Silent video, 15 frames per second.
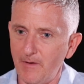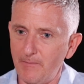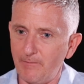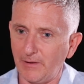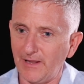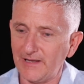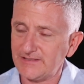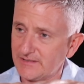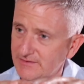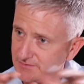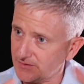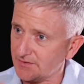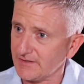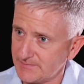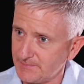a place
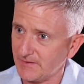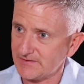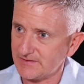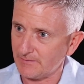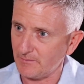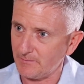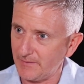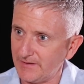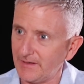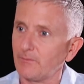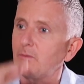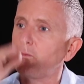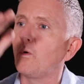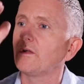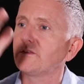outside of this person that we're being that
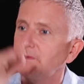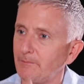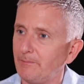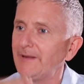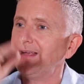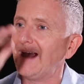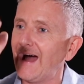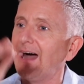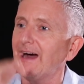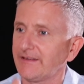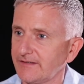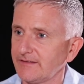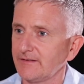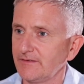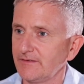we want to be at.